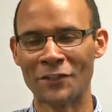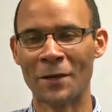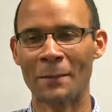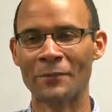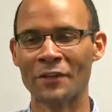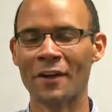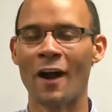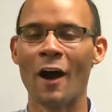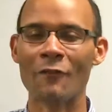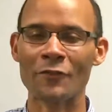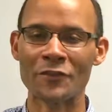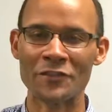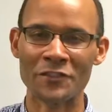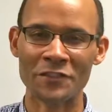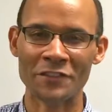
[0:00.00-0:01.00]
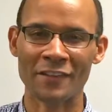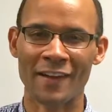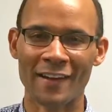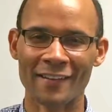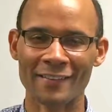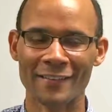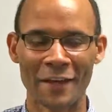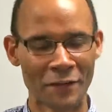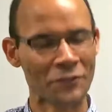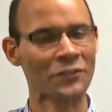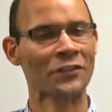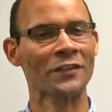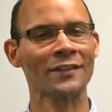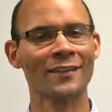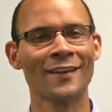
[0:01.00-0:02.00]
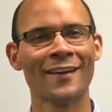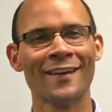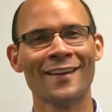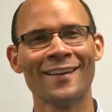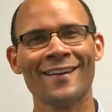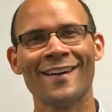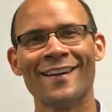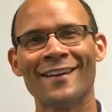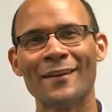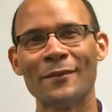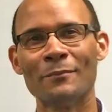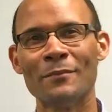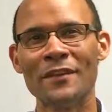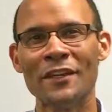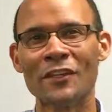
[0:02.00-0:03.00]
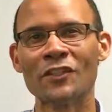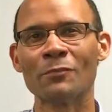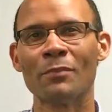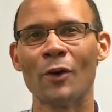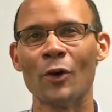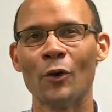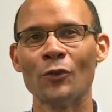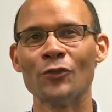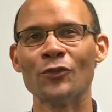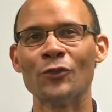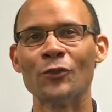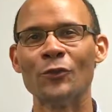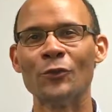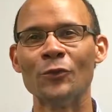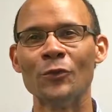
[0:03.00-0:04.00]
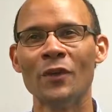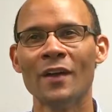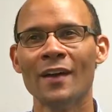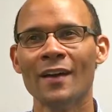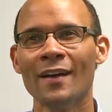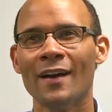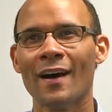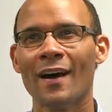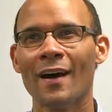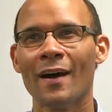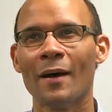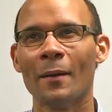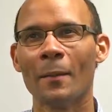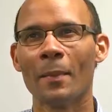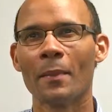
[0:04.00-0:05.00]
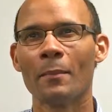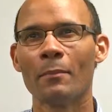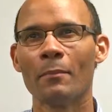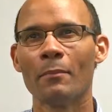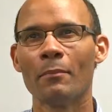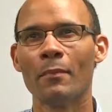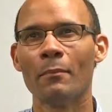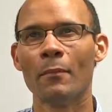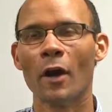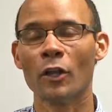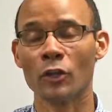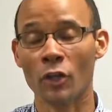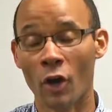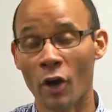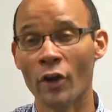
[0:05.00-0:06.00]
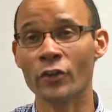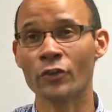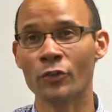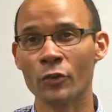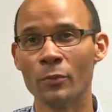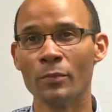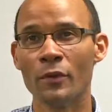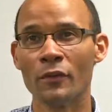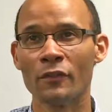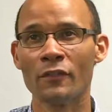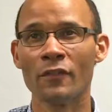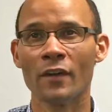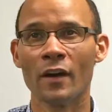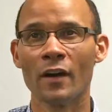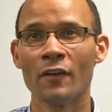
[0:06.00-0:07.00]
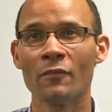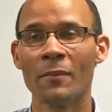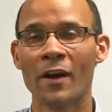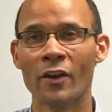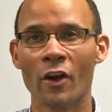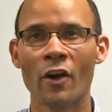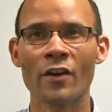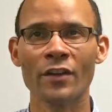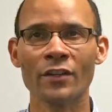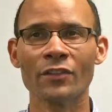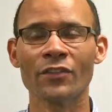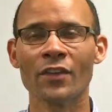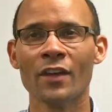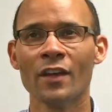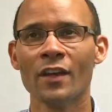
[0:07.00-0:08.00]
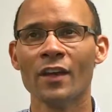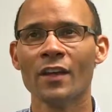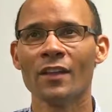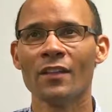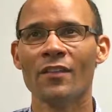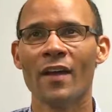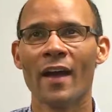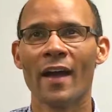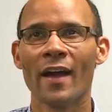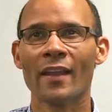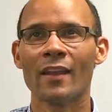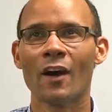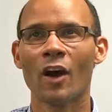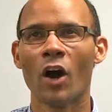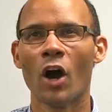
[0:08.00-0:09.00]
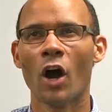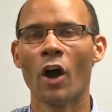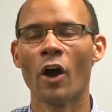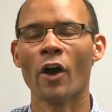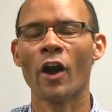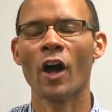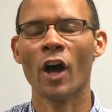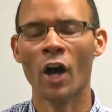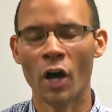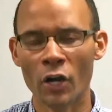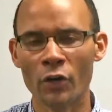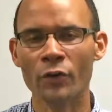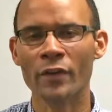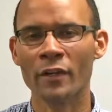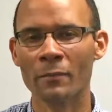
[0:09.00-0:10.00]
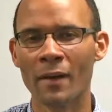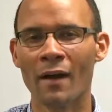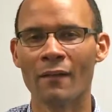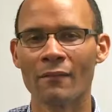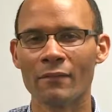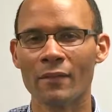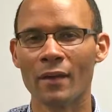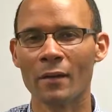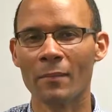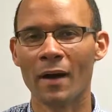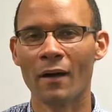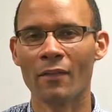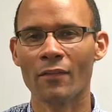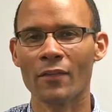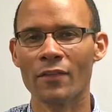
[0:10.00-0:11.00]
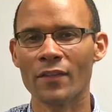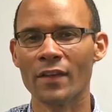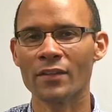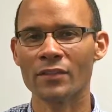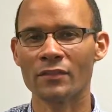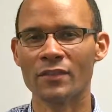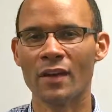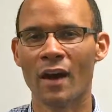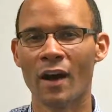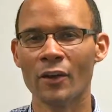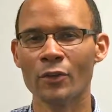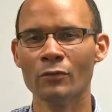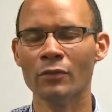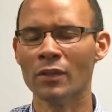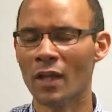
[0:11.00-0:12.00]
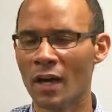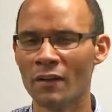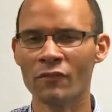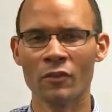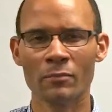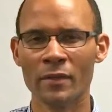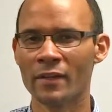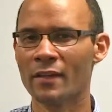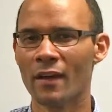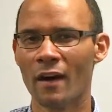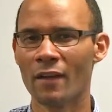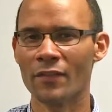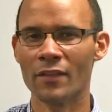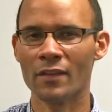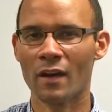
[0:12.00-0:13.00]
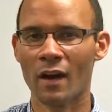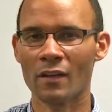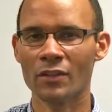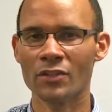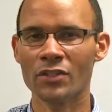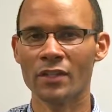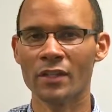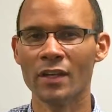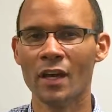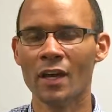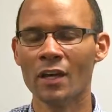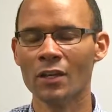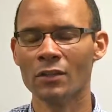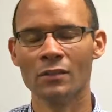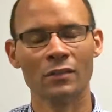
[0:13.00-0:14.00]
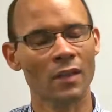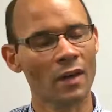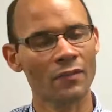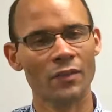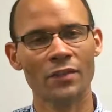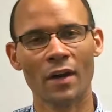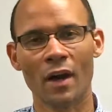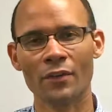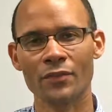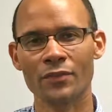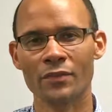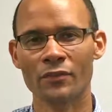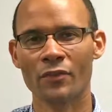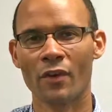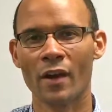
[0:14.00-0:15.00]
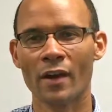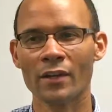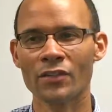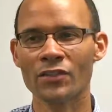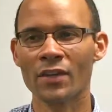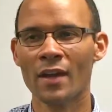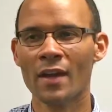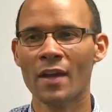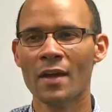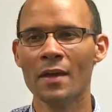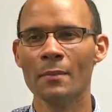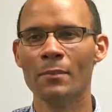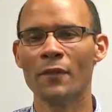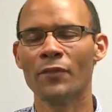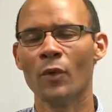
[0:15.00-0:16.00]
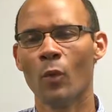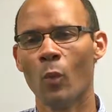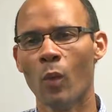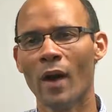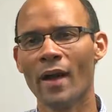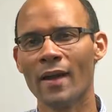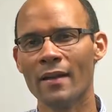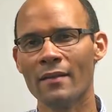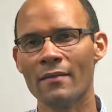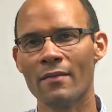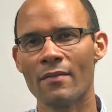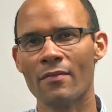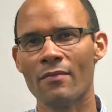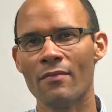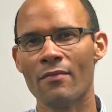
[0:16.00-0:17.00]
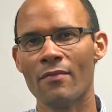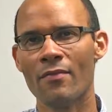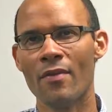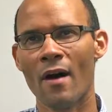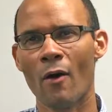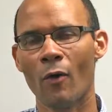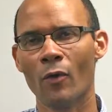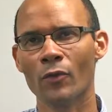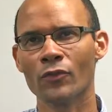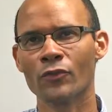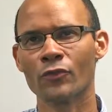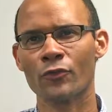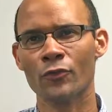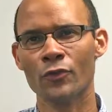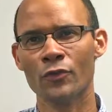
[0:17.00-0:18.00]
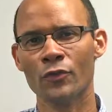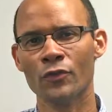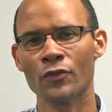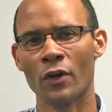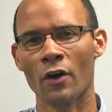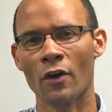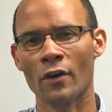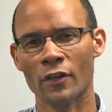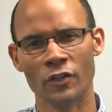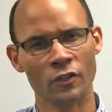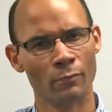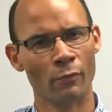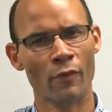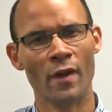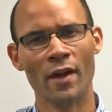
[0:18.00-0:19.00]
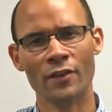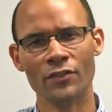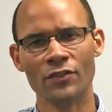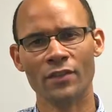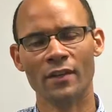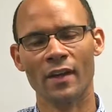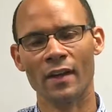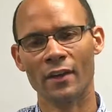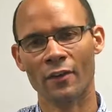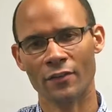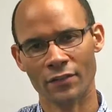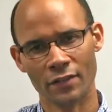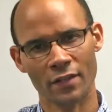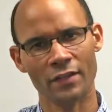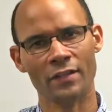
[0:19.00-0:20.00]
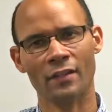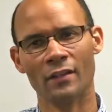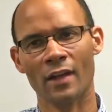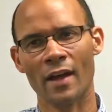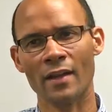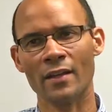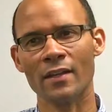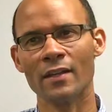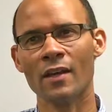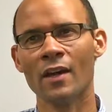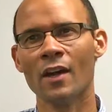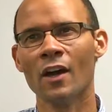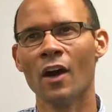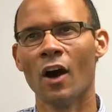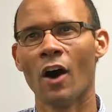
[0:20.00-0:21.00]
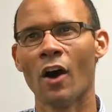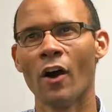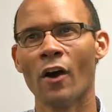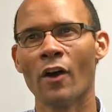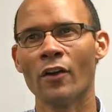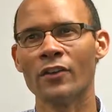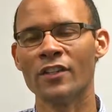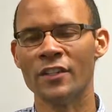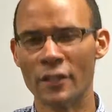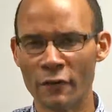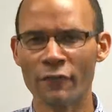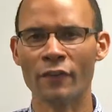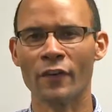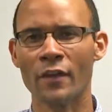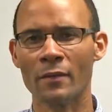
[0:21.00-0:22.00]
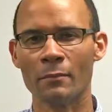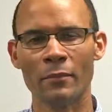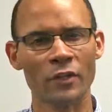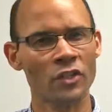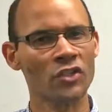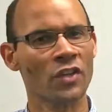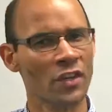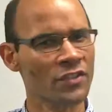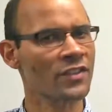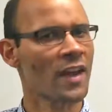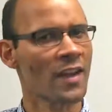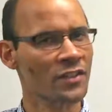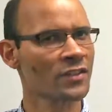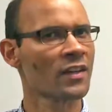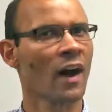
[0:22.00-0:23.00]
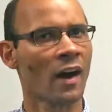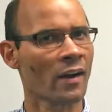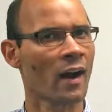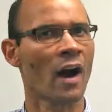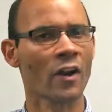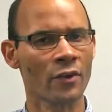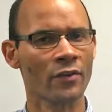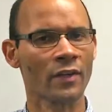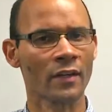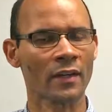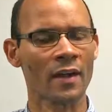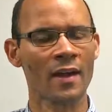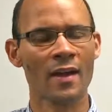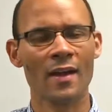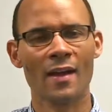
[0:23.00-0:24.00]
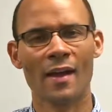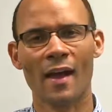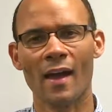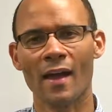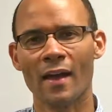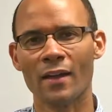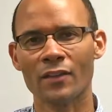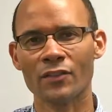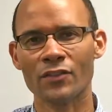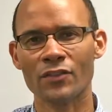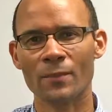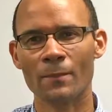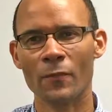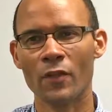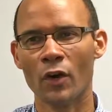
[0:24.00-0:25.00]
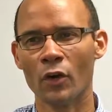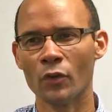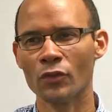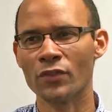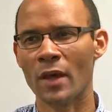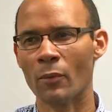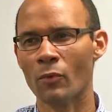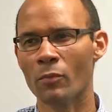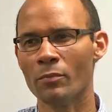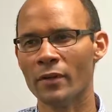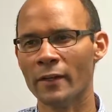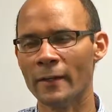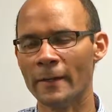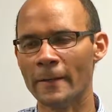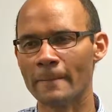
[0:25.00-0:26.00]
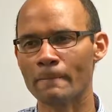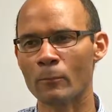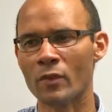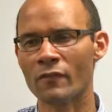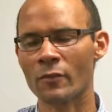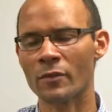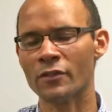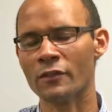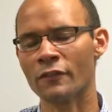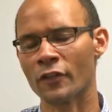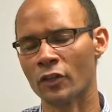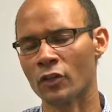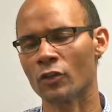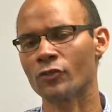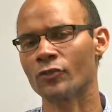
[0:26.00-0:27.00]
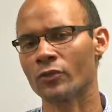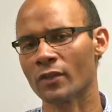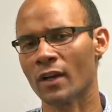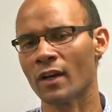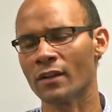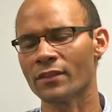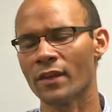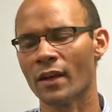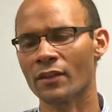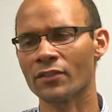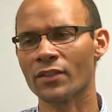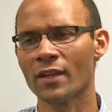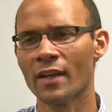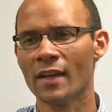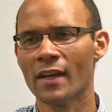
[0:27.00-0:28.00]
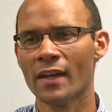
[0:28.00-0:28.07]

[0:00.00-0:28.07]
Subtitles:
to come to conferences like Legacy and be exposed to a large group of minorities that are hungry about the things of God, who love a big God theology, who love the doctrines of grace, but the way those truths are expressed and articulated are different, but just as God-honoring as those that will be from a different cultural context.